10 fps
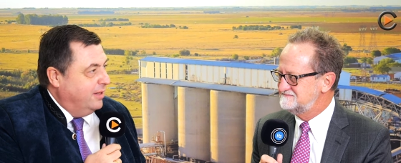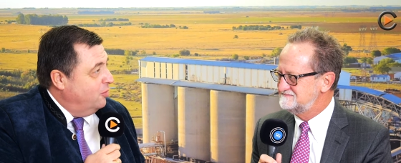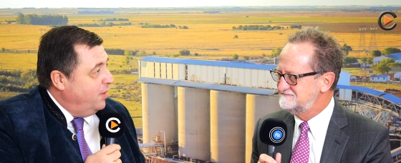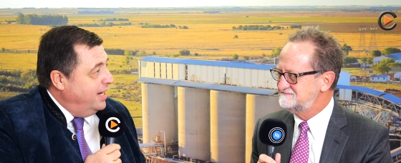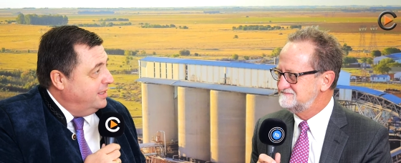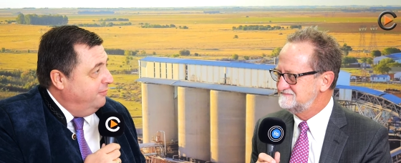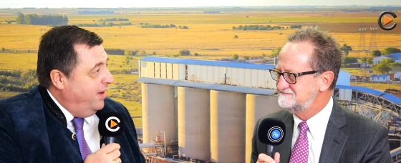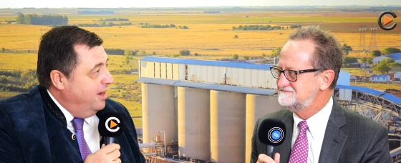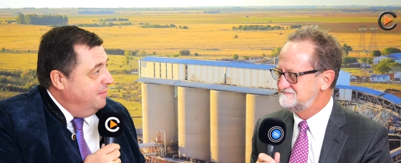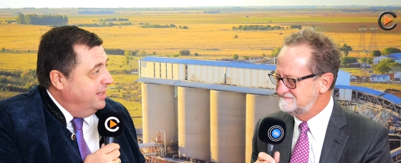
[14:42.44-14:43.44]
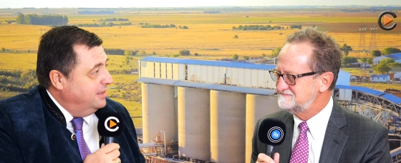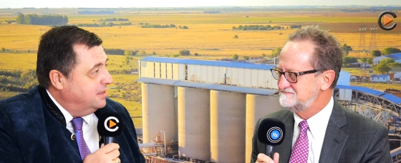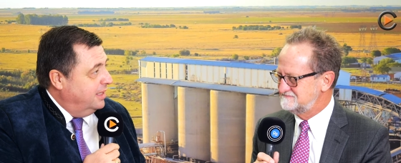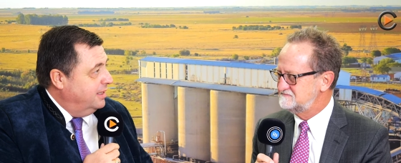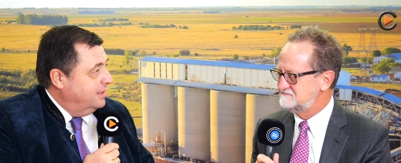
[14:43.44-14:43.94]
Speaker 1: are in the right
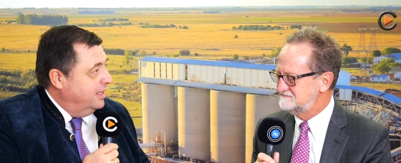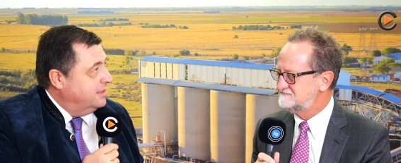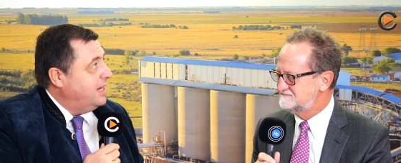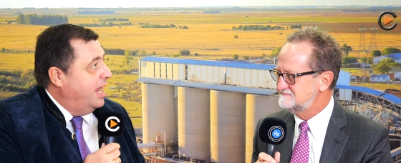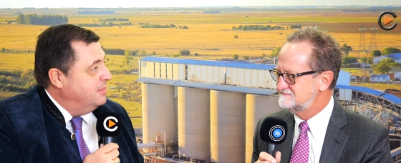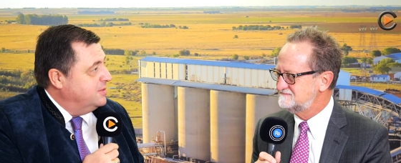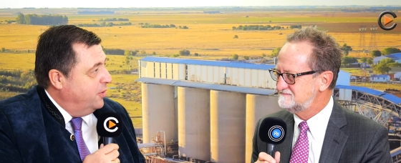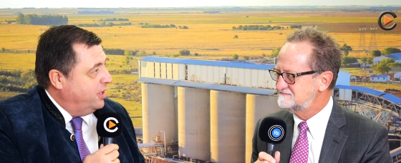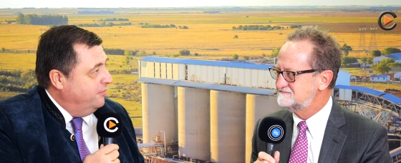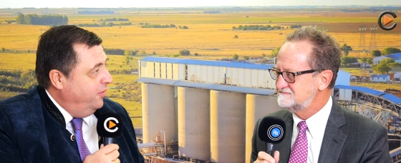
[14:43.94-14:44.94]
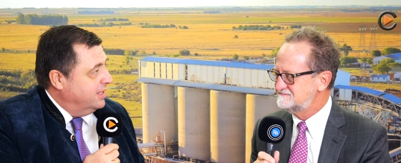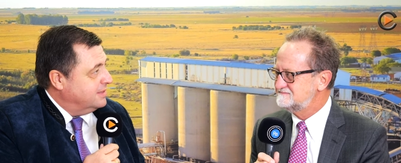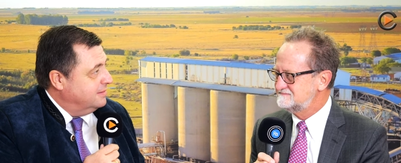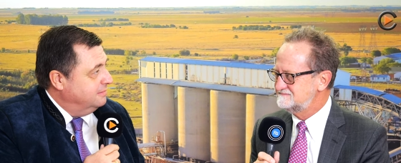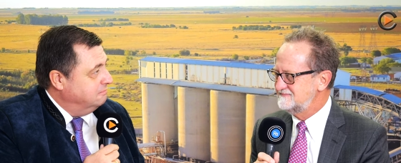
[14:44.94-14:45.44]
environment and time is working for
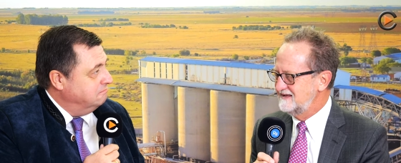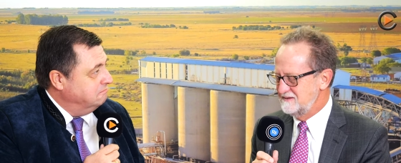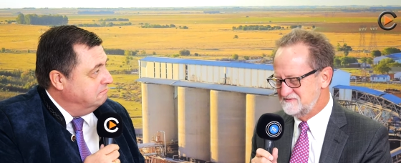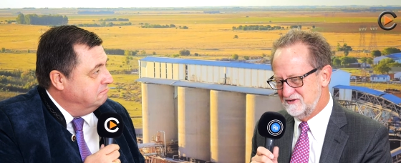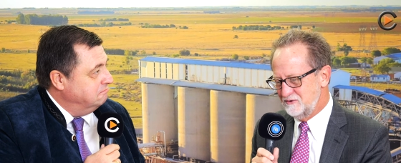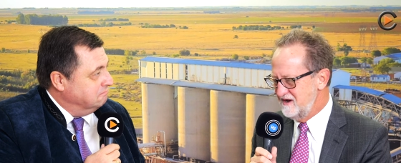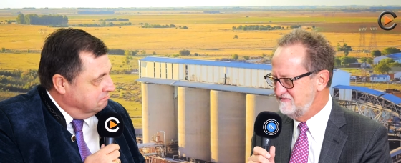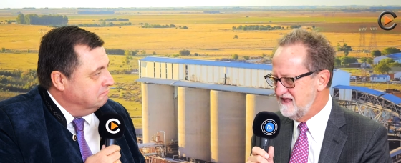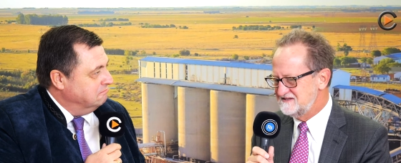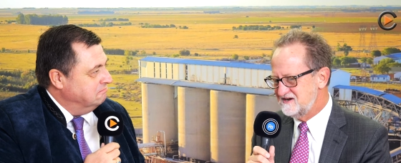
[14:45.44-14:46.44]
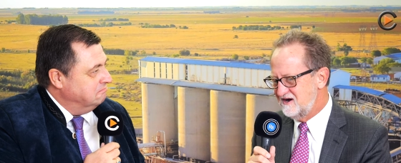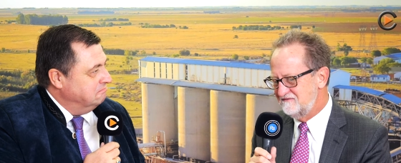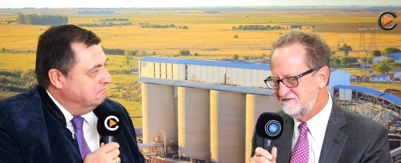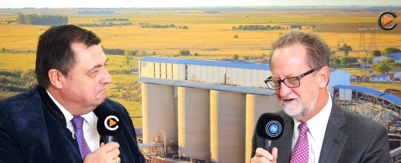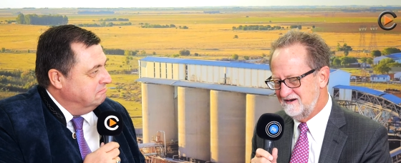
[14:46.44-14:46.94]
us. Absolutely. We have a lot to
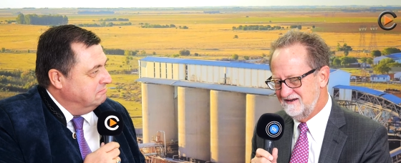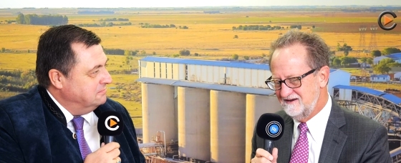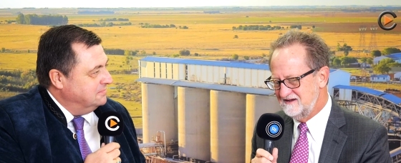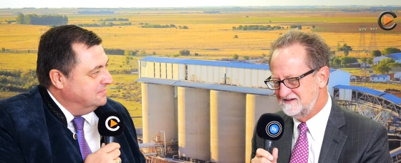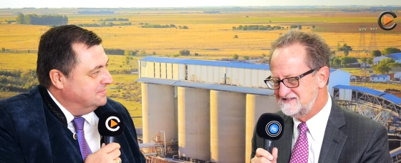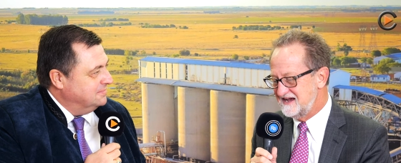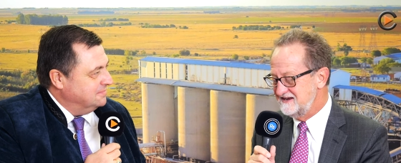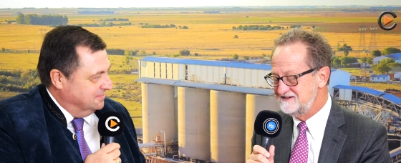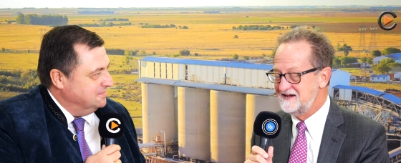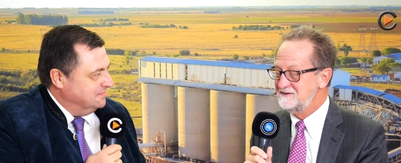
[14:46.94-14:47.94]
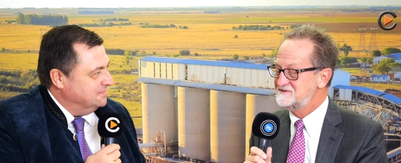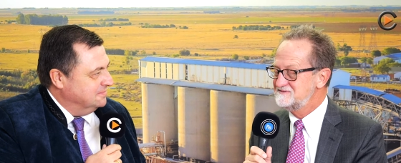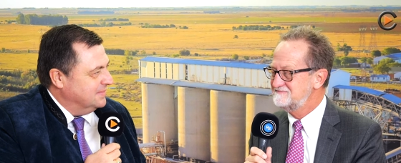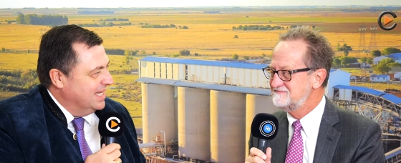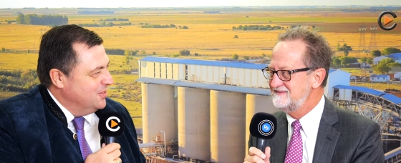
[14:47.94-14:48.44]
offer and exciting times.
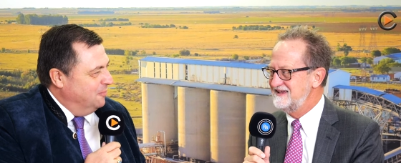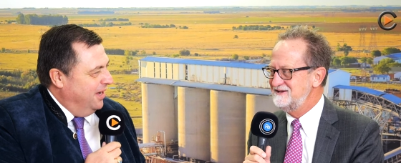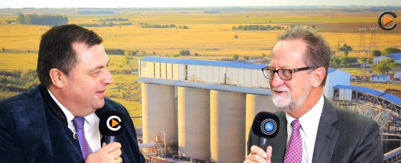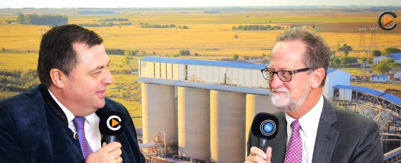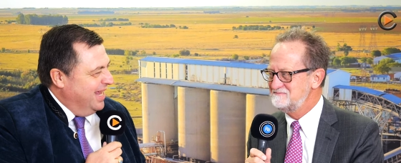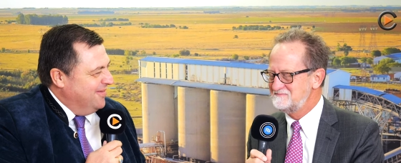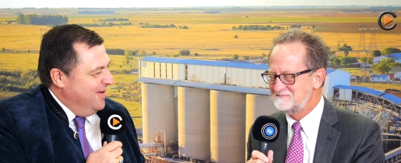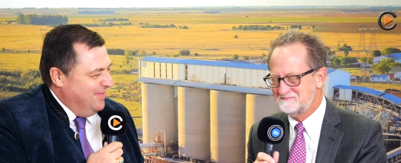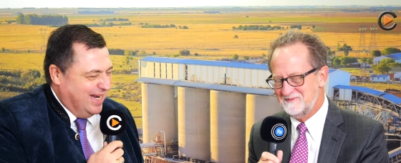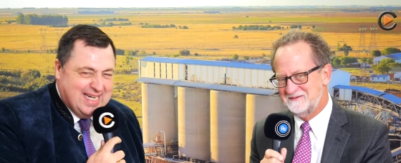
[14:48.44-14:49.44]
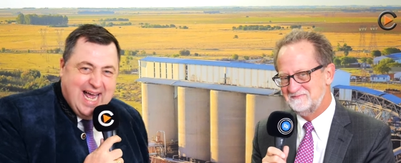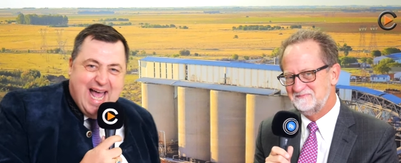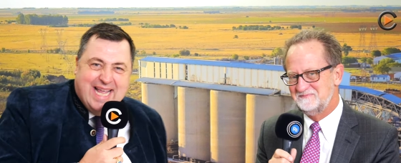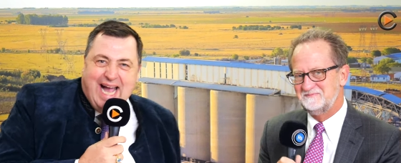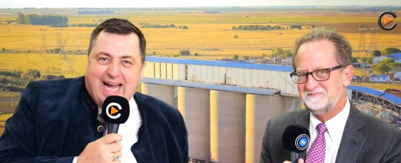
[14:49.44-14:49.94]
Speaker 2: Super. Thank you. Thank you very much. Bye.
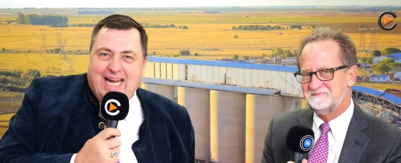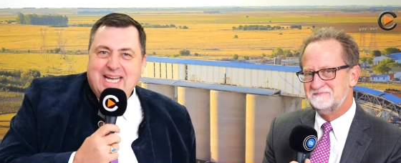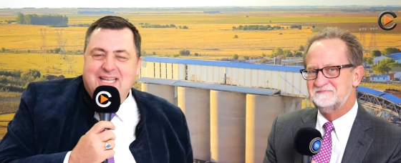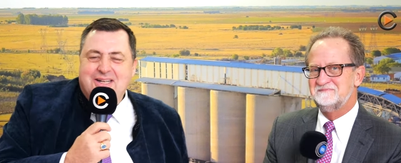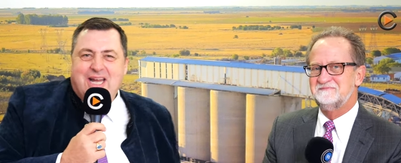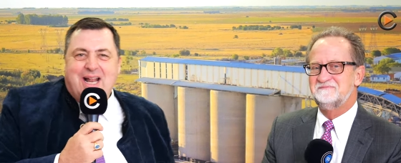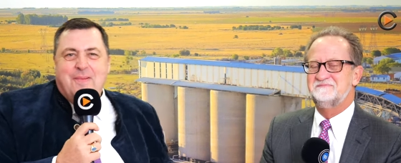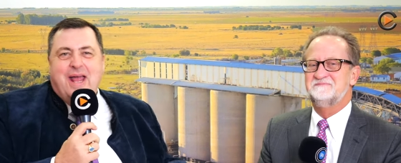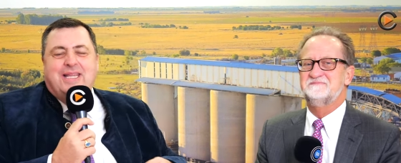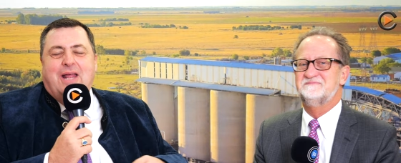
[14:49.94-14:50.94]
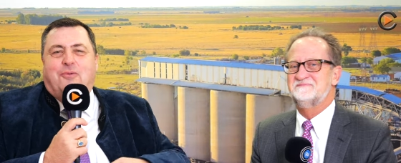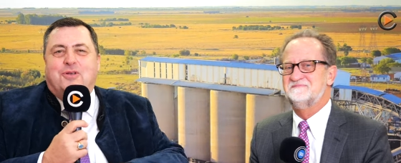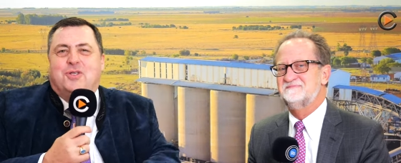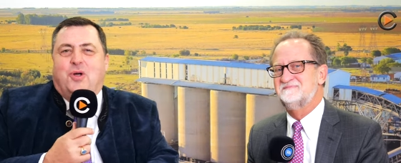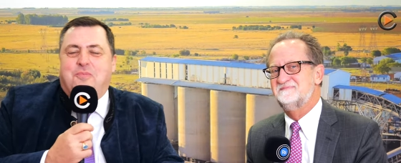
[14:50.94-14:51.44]
Yeah, ladies and gentlemen, that
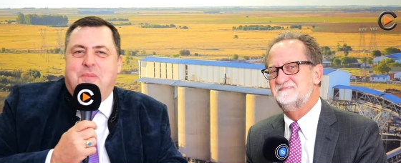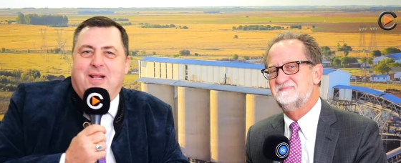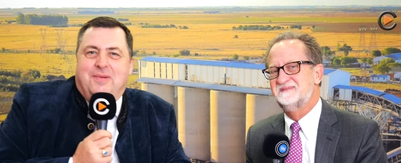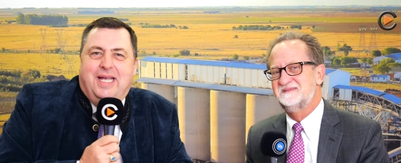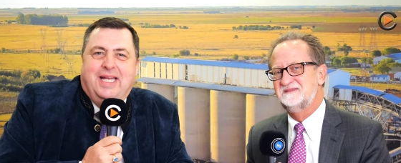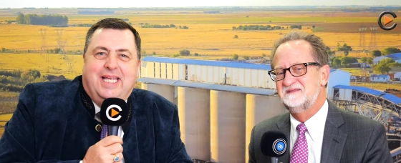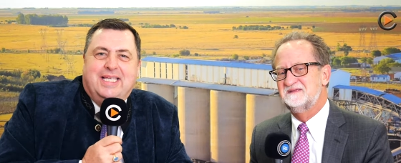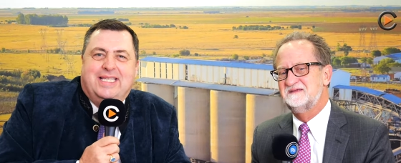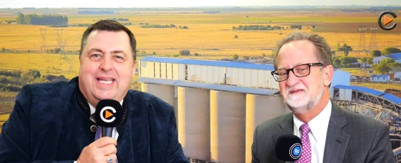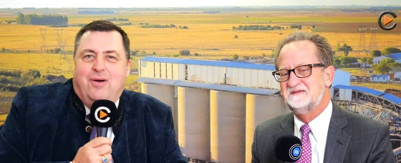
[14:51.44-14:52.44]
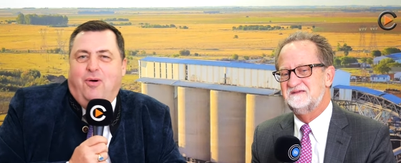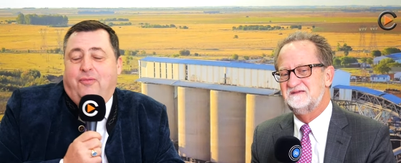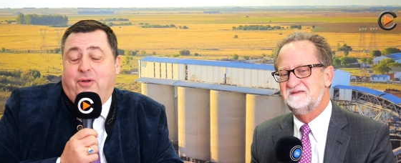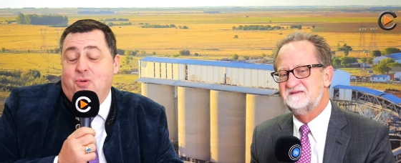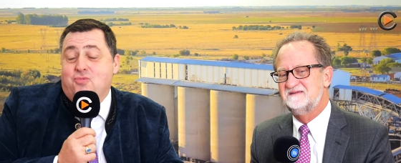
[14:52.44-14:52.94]
was Scott Melbye, the
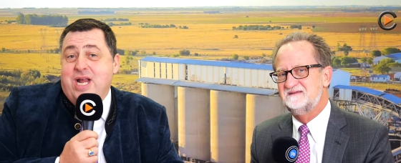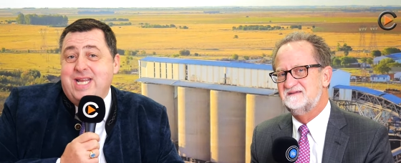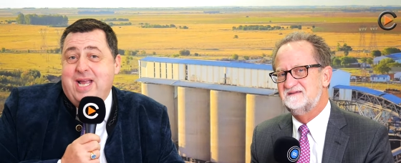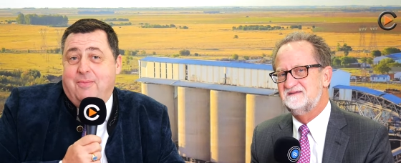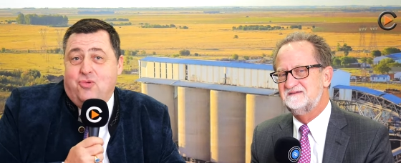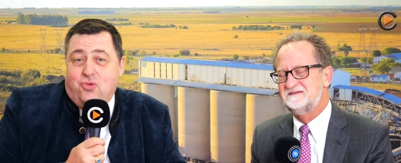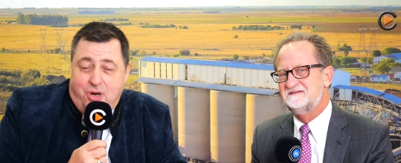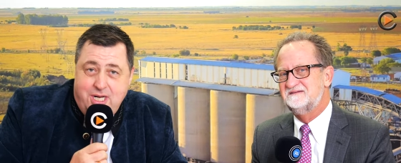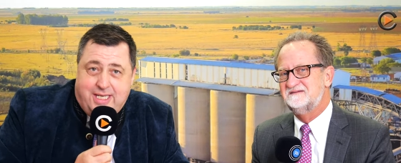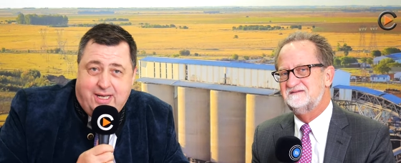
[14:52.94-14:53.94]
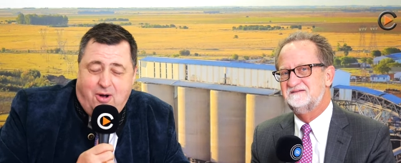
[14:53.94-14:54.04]
CEO of Uranium Royalty